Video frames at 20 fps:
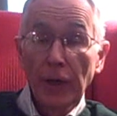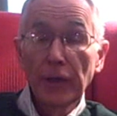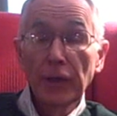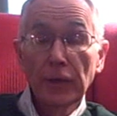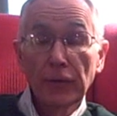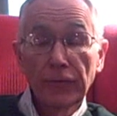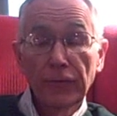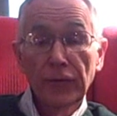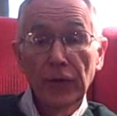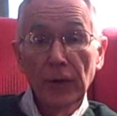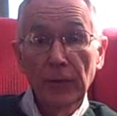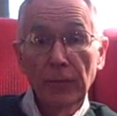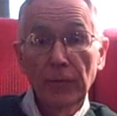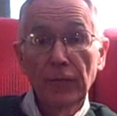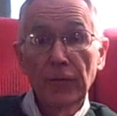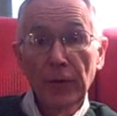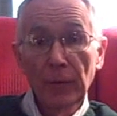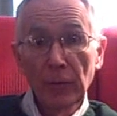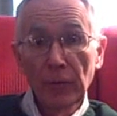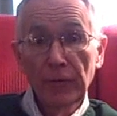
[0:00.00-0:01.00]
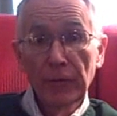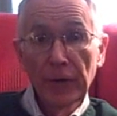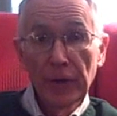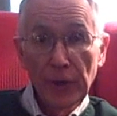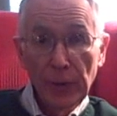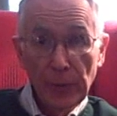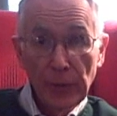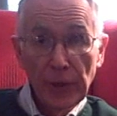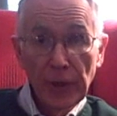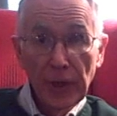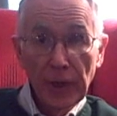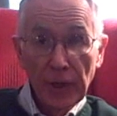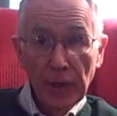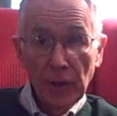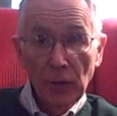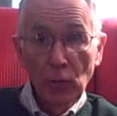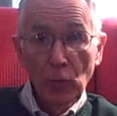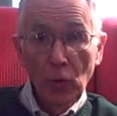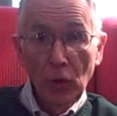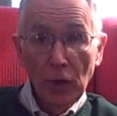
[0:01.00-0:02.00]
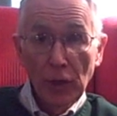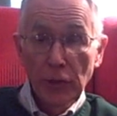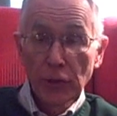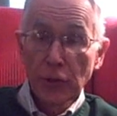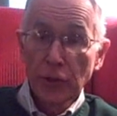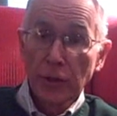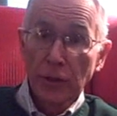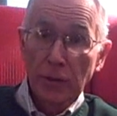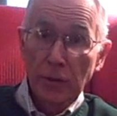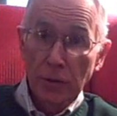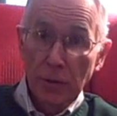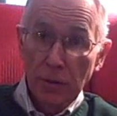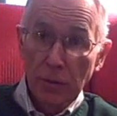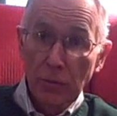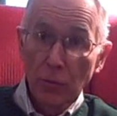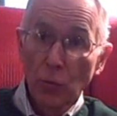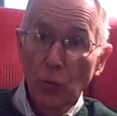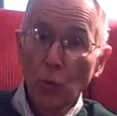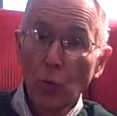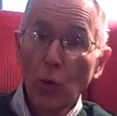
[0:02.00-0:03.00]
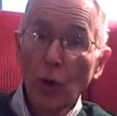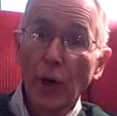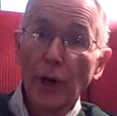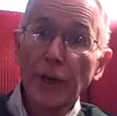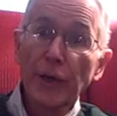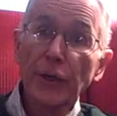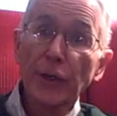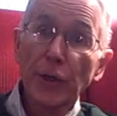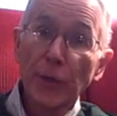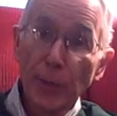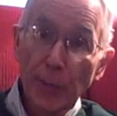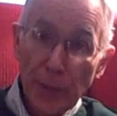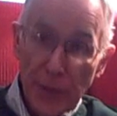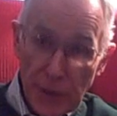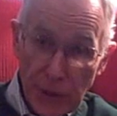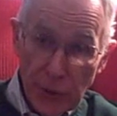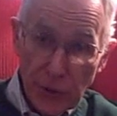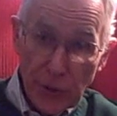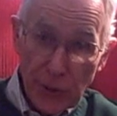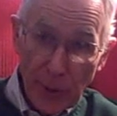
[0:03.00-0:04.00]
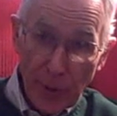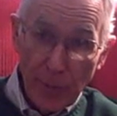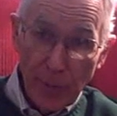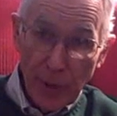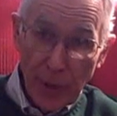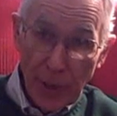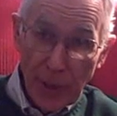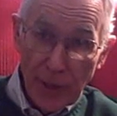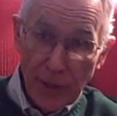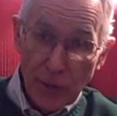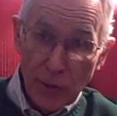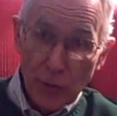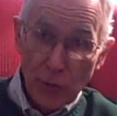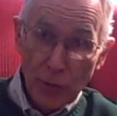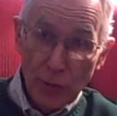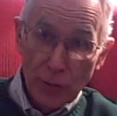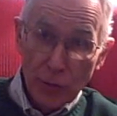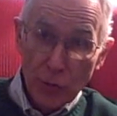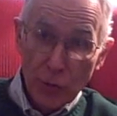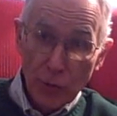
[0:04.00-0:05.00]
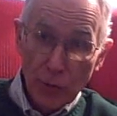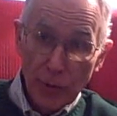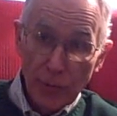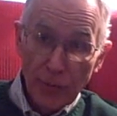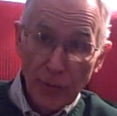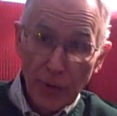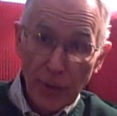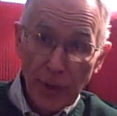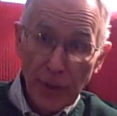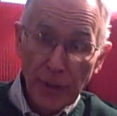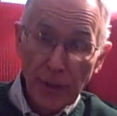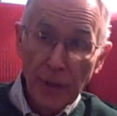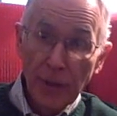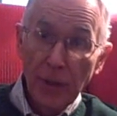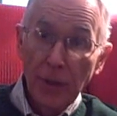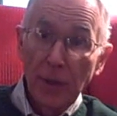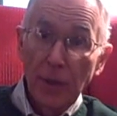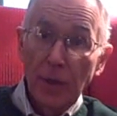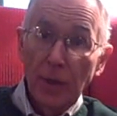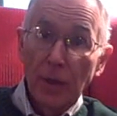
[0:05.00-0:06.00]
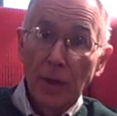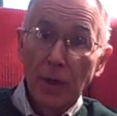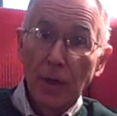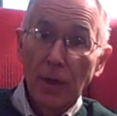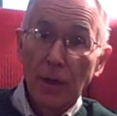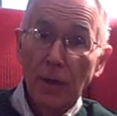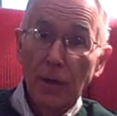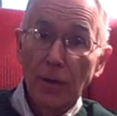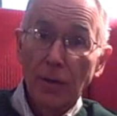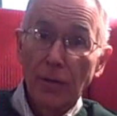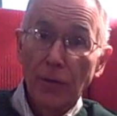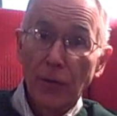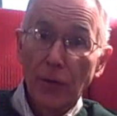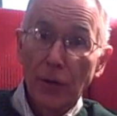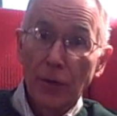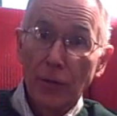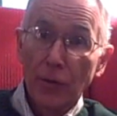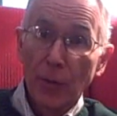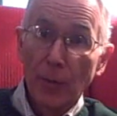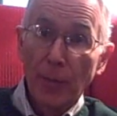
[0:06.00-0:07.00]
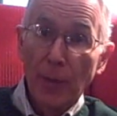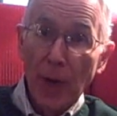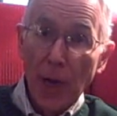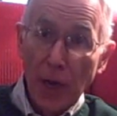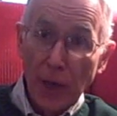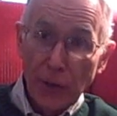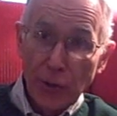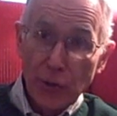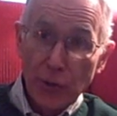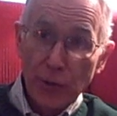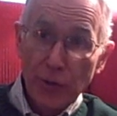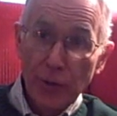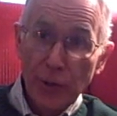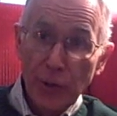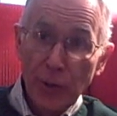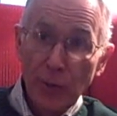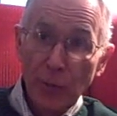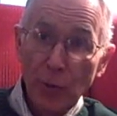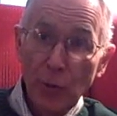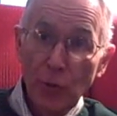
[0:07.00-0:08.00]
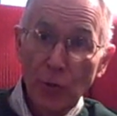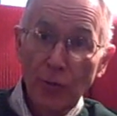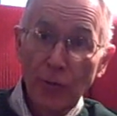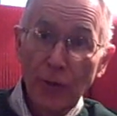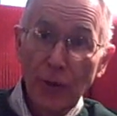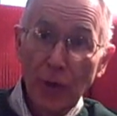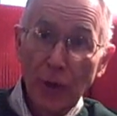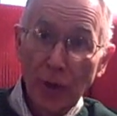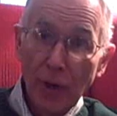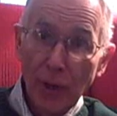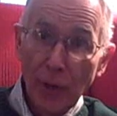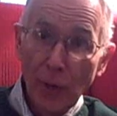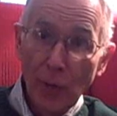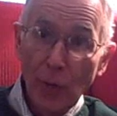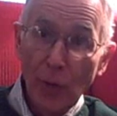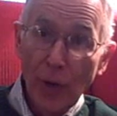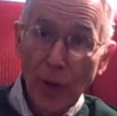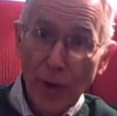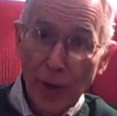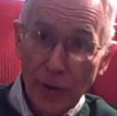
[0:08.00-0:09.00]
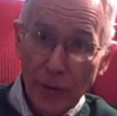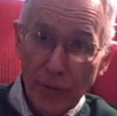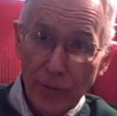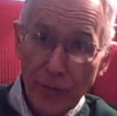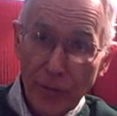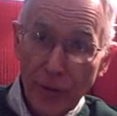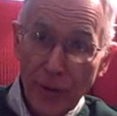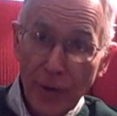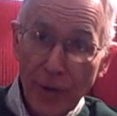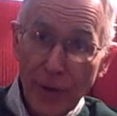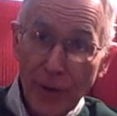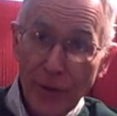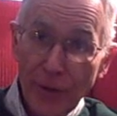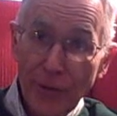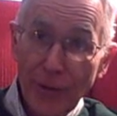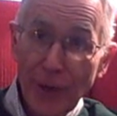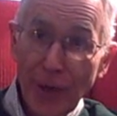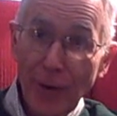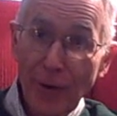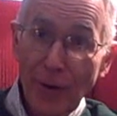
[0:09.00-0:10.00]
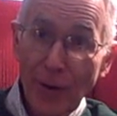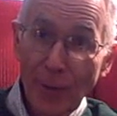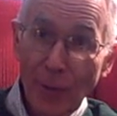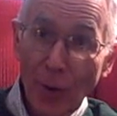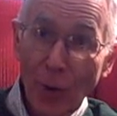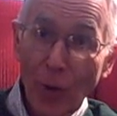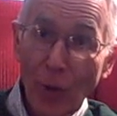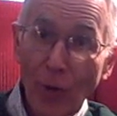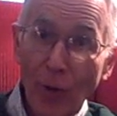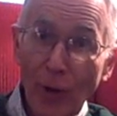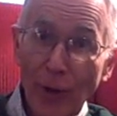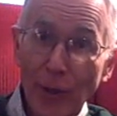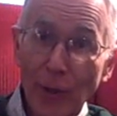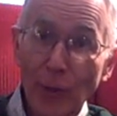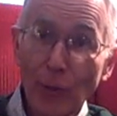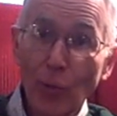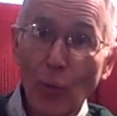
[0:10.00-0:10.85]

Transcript: I think from the very beginning, Washington wanted to be somebody, sort of like the boxer in the movie On the Waterfront, Terry Malloy.